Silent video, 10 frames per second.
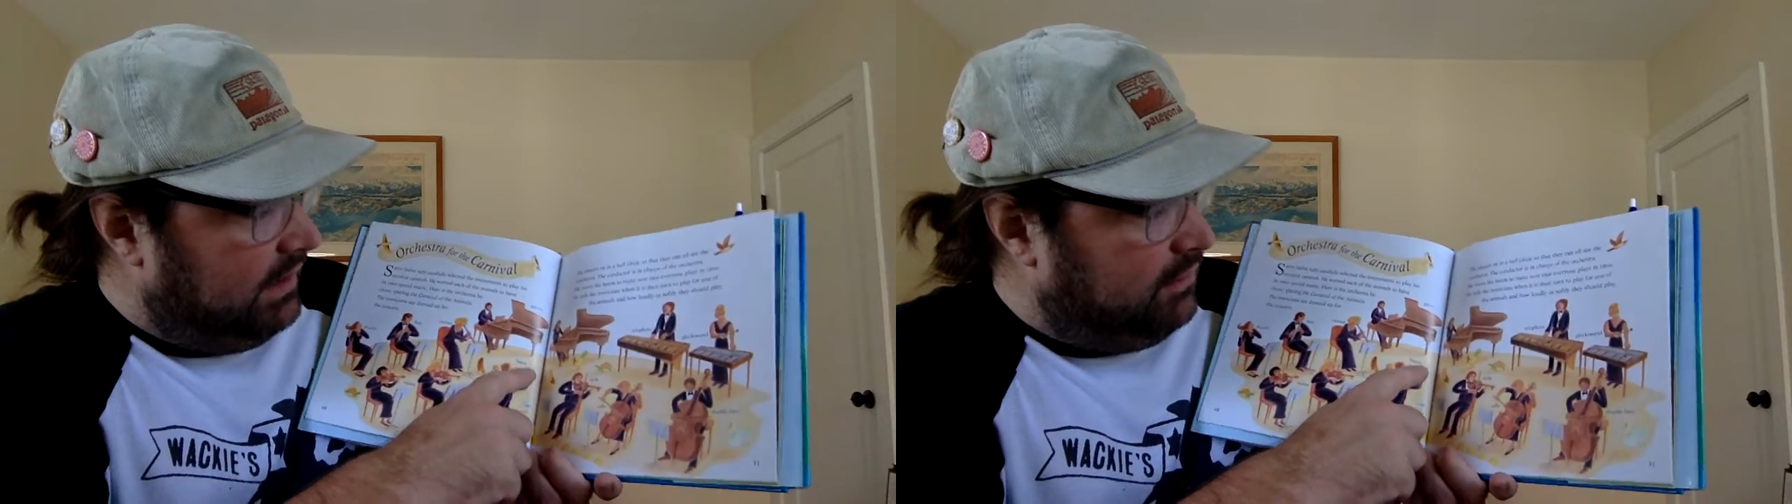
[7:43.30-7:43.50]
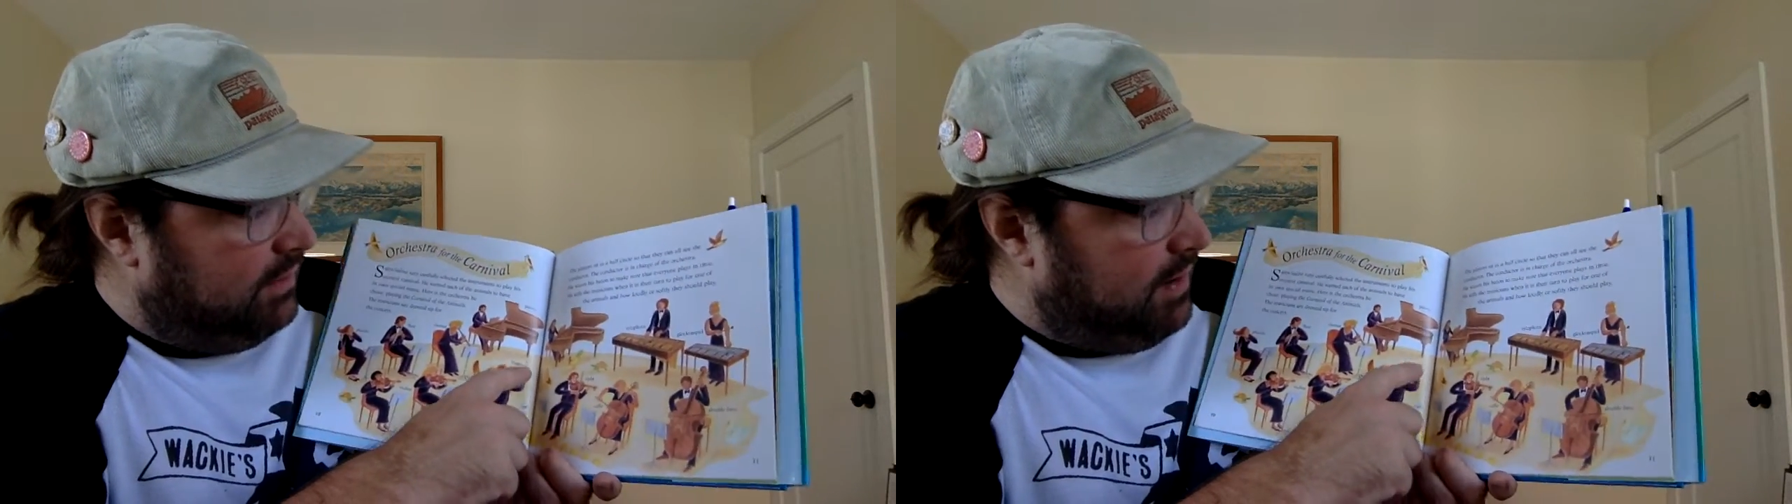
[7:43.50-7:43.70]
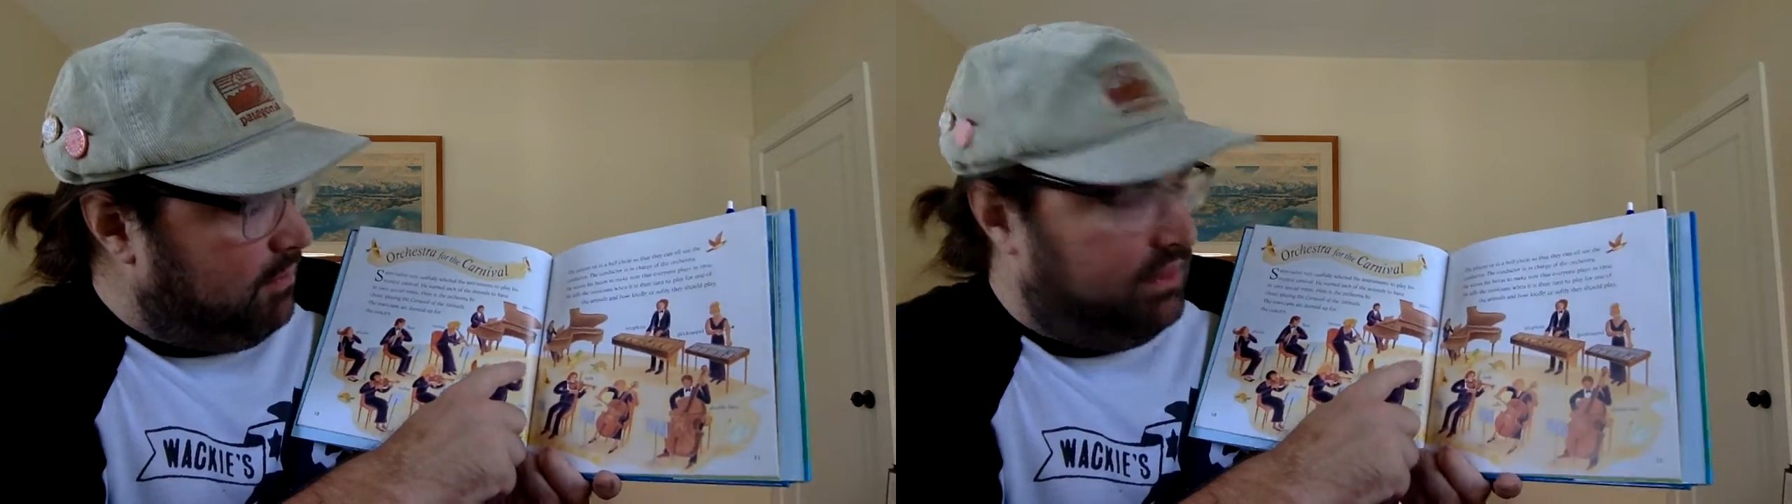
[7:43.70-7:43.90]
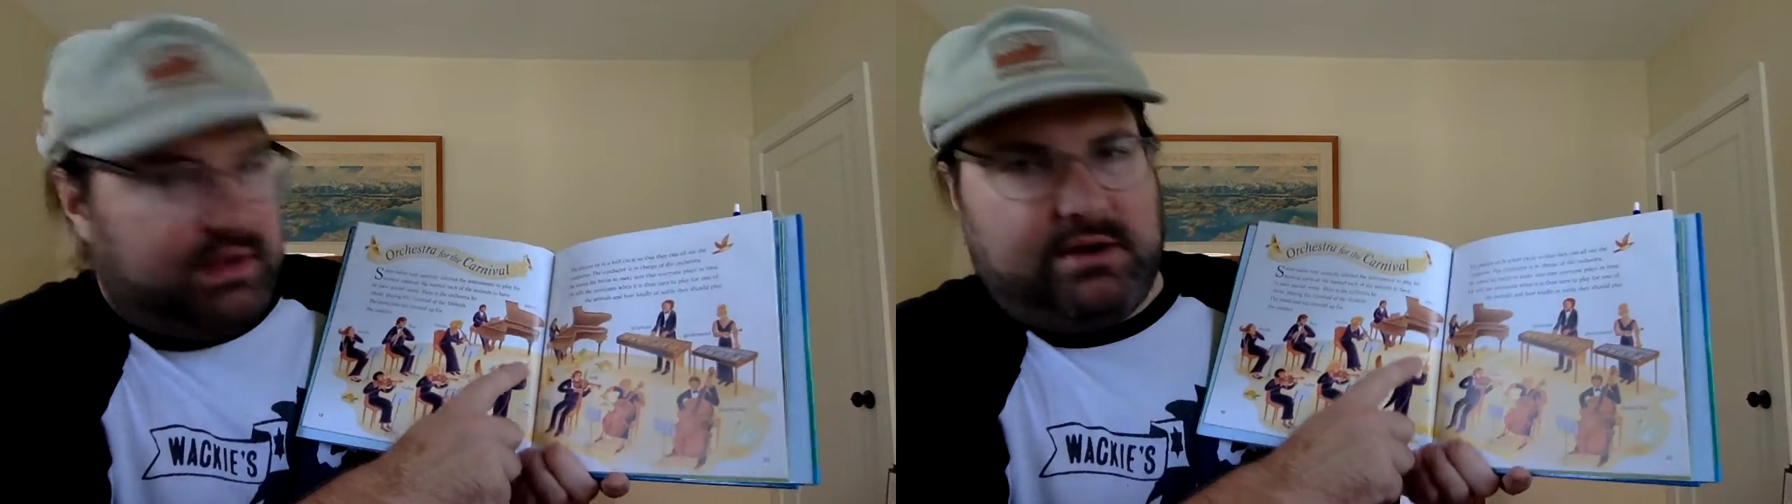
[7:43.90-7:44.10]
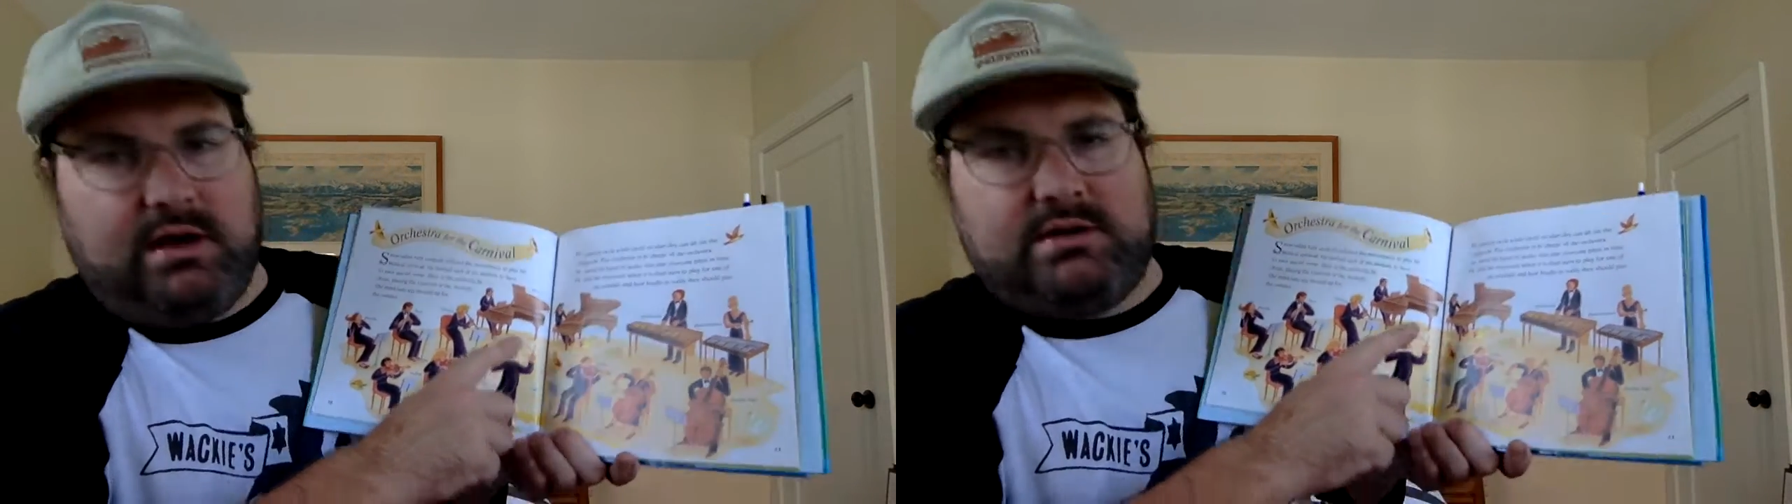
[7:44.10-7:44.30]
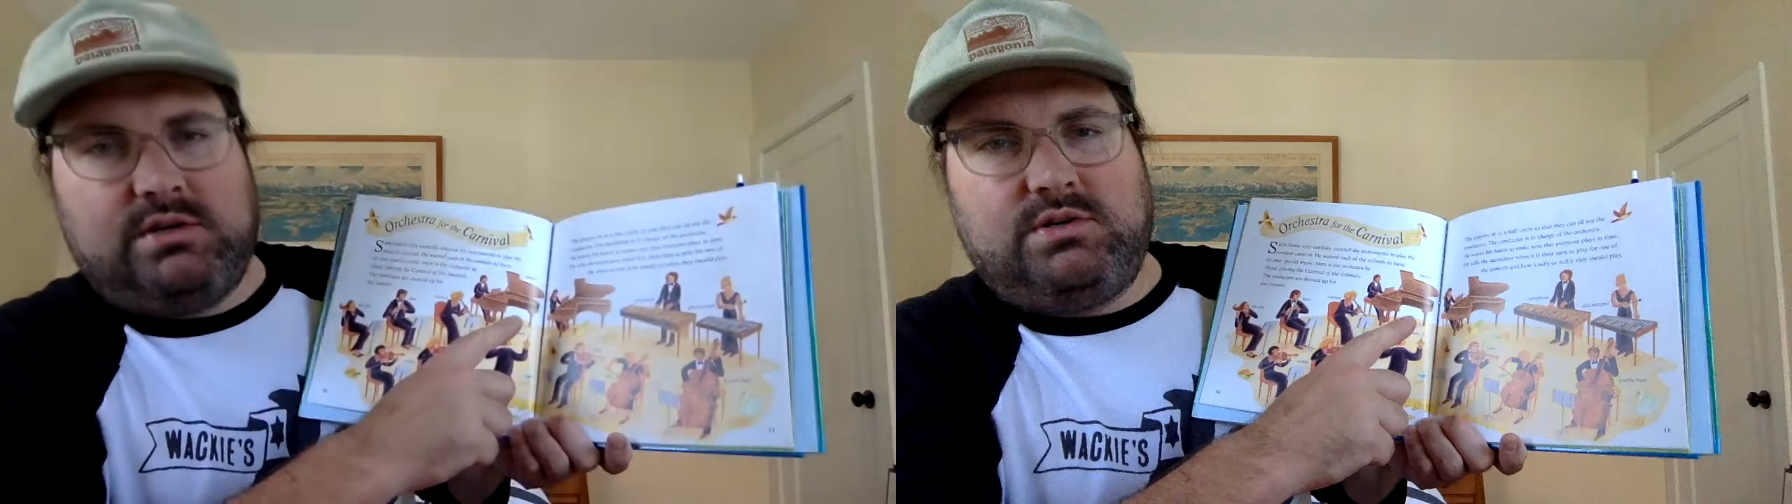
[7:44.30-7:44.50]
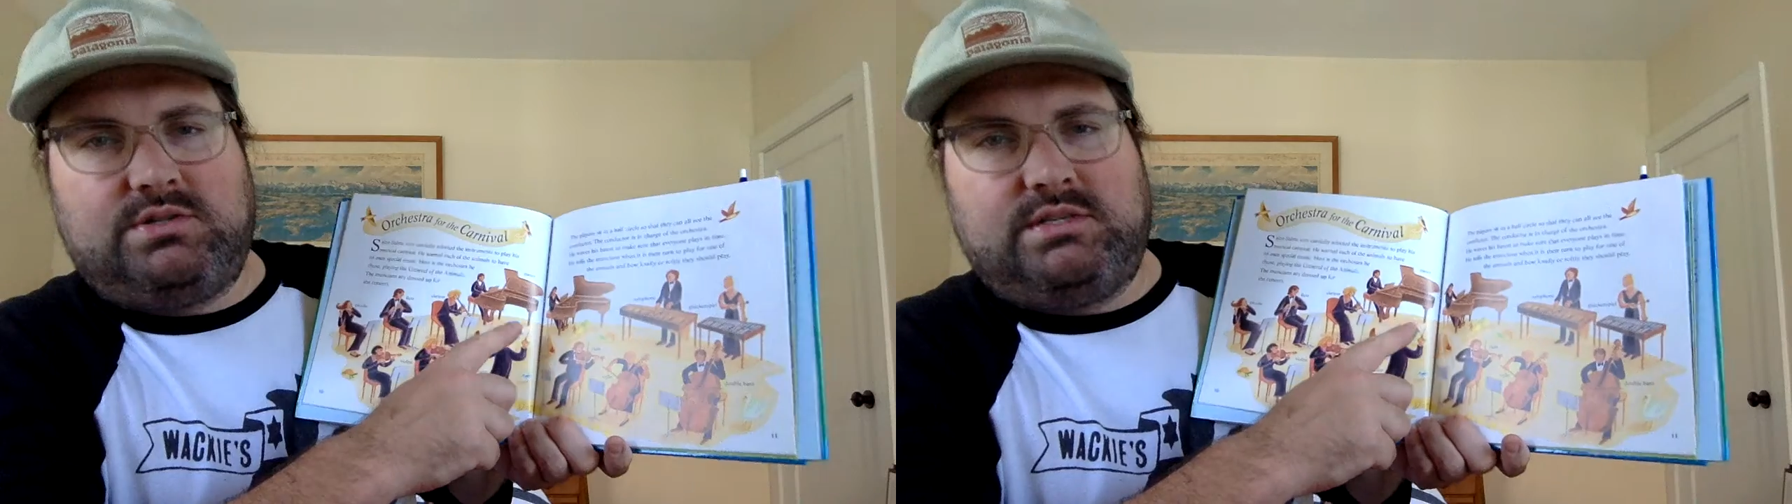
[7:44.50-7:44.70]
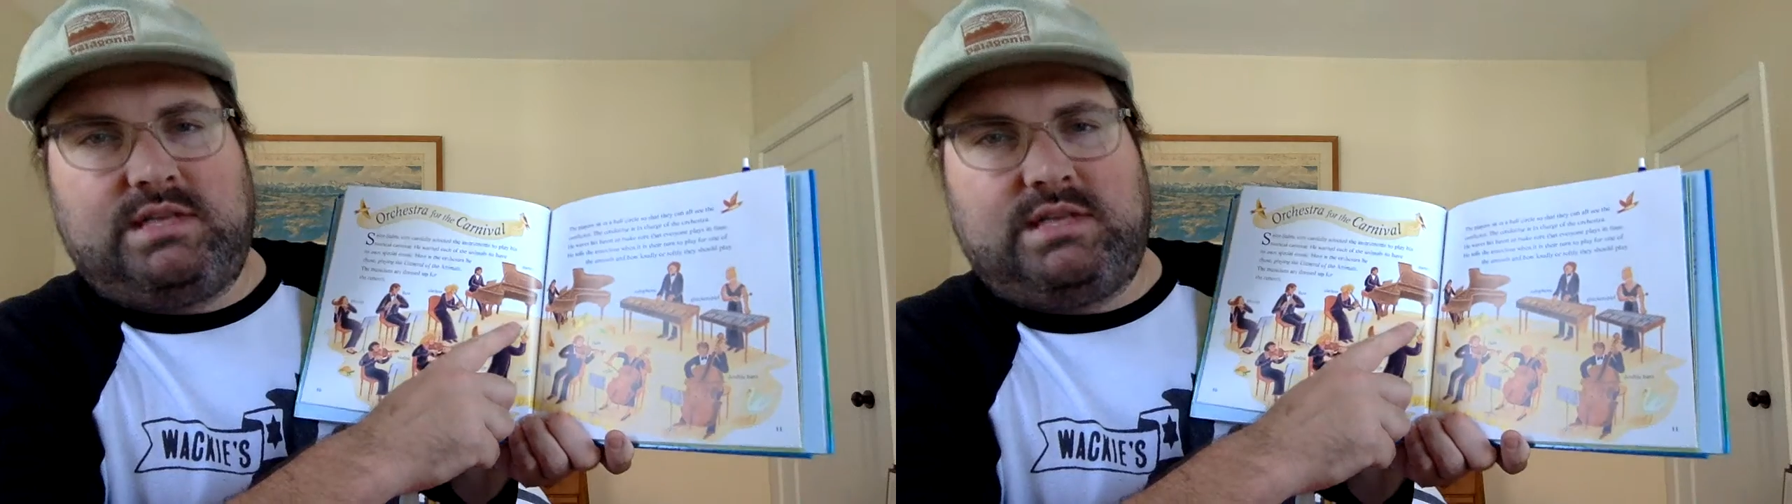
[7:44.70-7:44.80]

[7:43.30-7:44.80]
And remember, the conductor uses